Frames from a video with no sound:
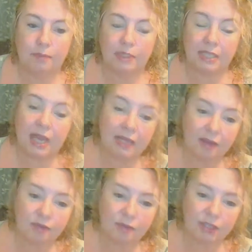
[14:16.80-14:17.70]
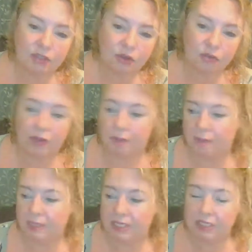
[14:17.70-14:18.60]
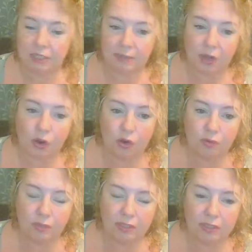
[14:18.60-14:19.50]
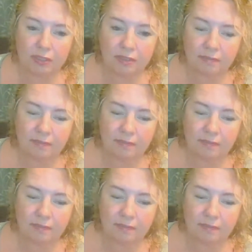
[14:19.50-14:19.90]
stand up for myself and potentially be homeless?